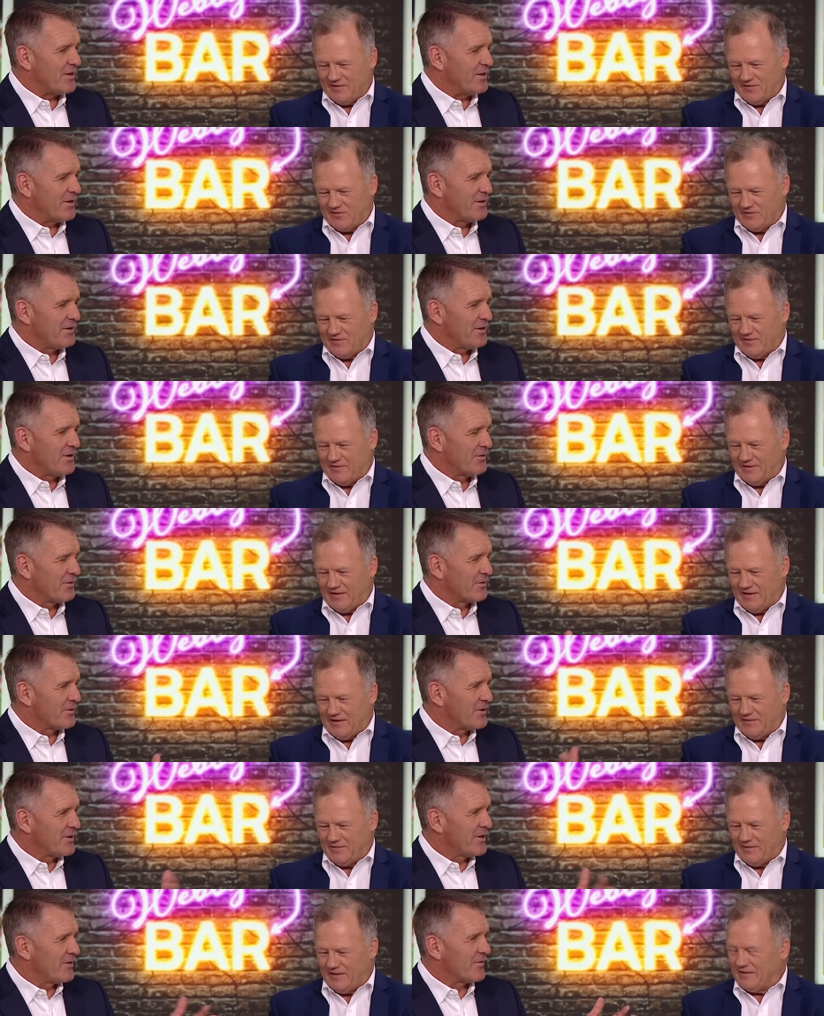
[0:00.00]
Speaker 1: you. You,
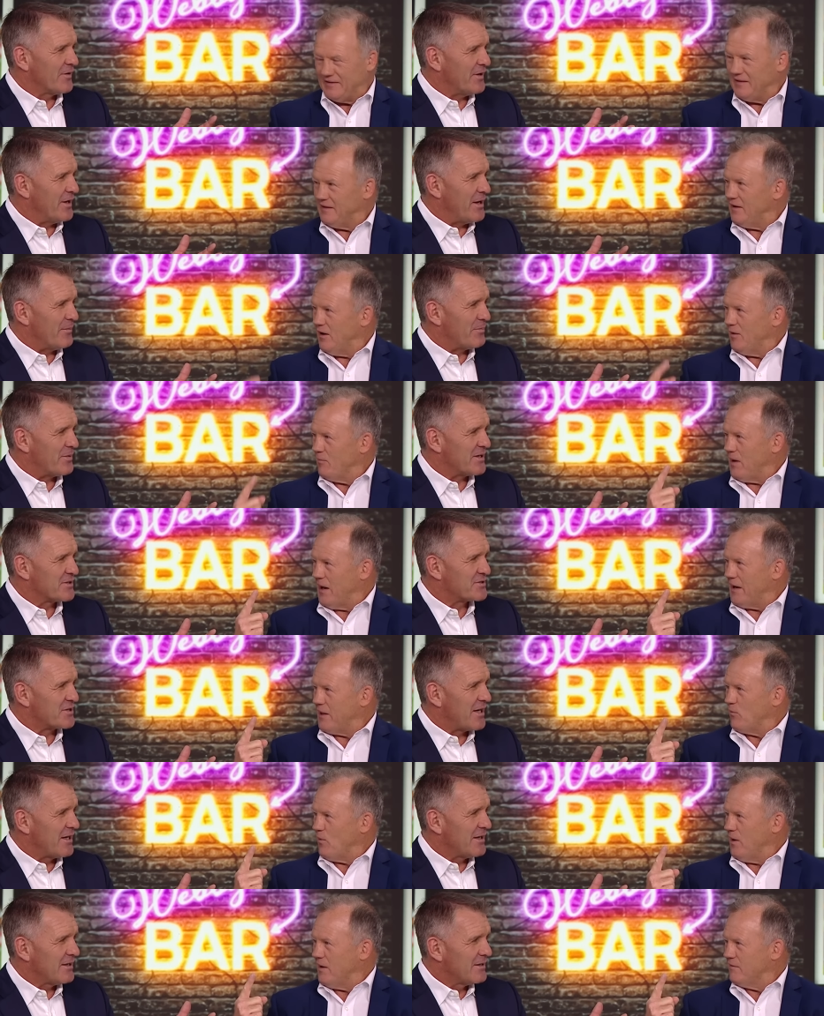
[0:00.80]
you got no. I'm
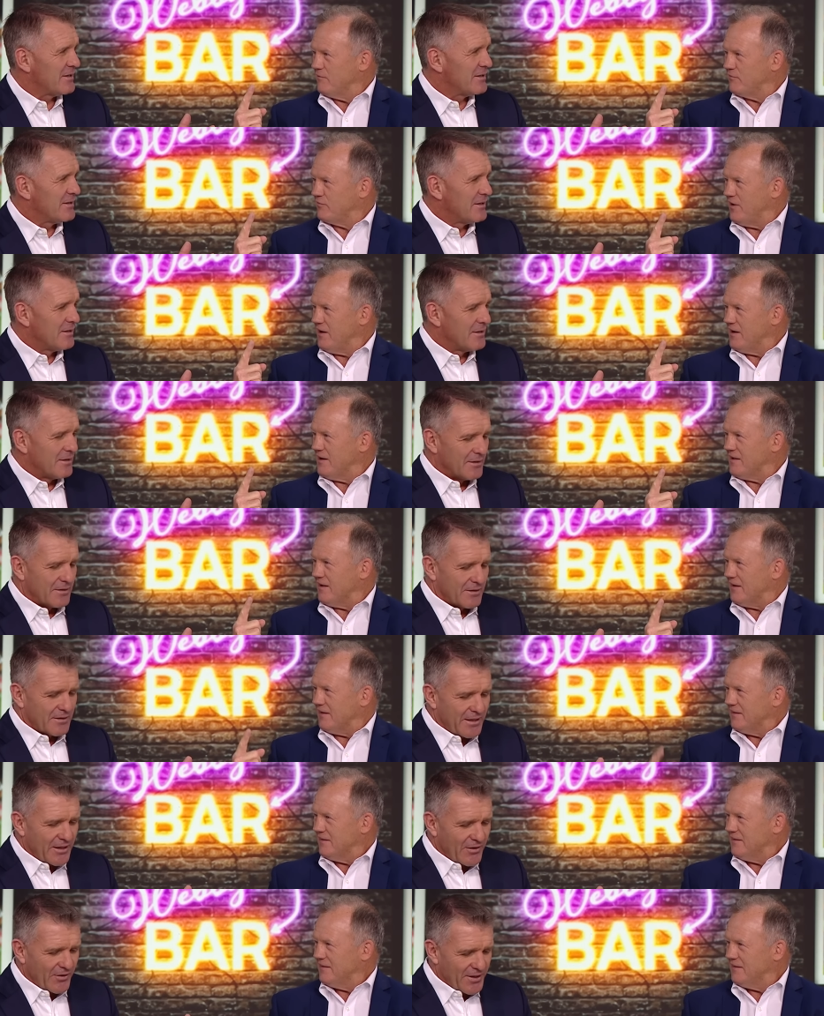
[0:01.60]
only one in front of you.
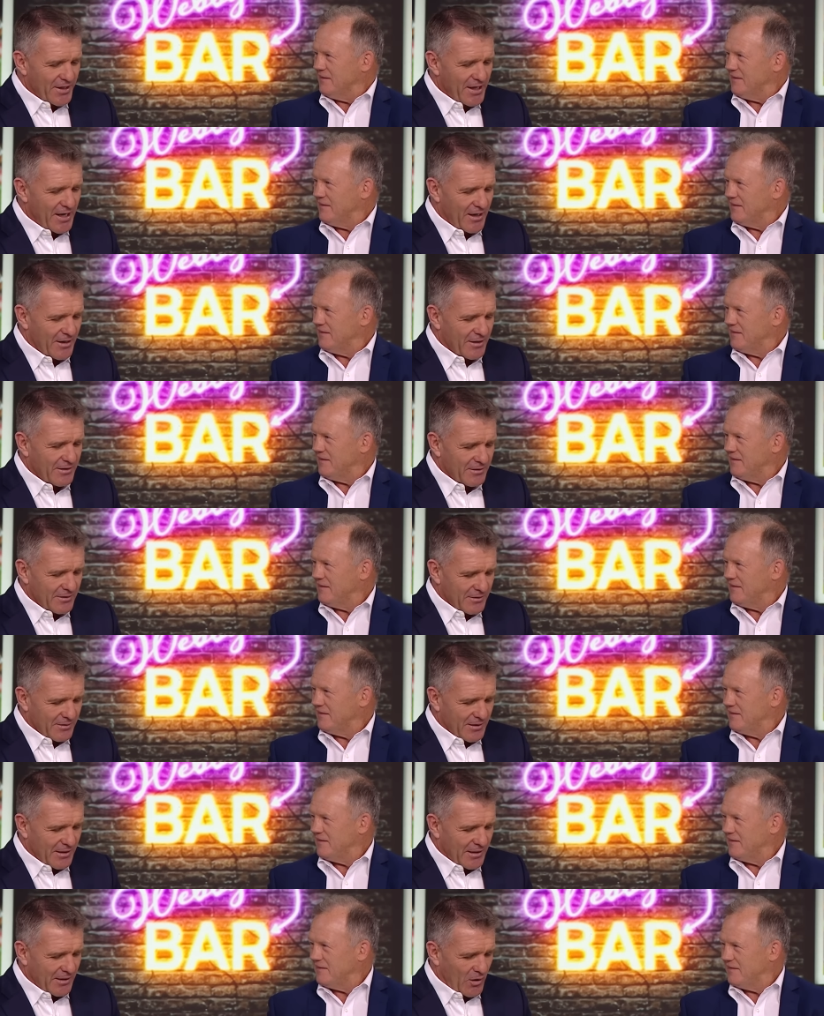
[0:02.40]
Yeah, I know.
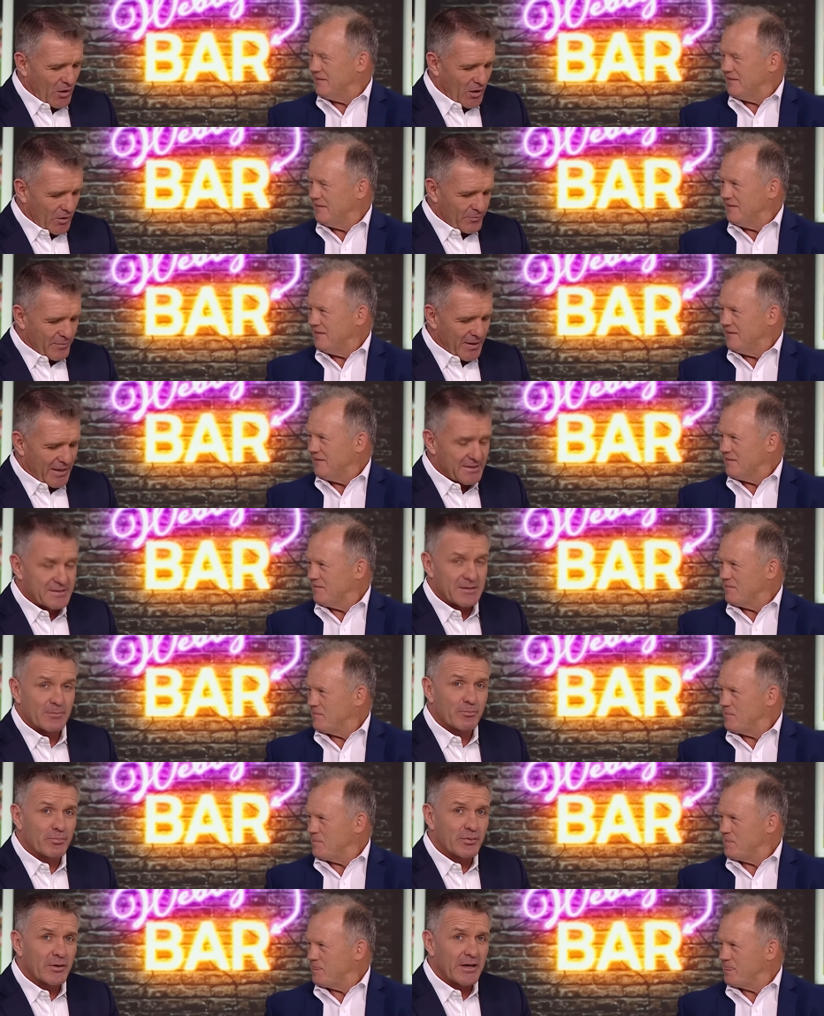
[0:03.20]
I've made
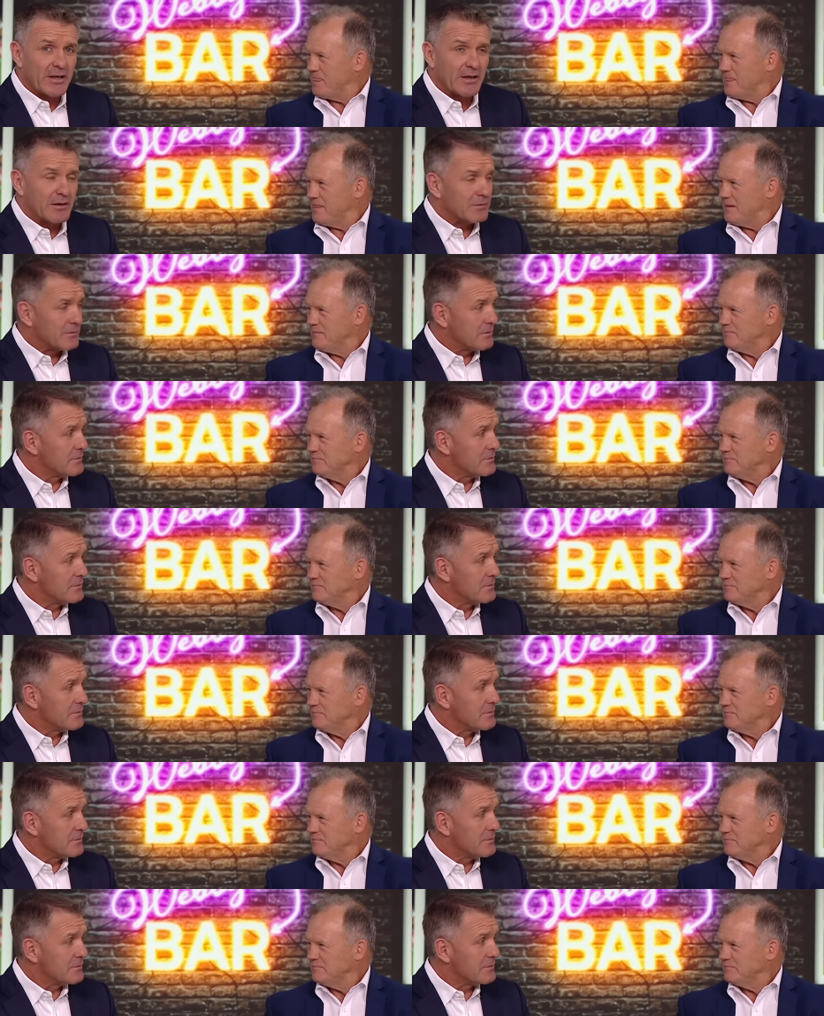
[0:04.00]
some pretty.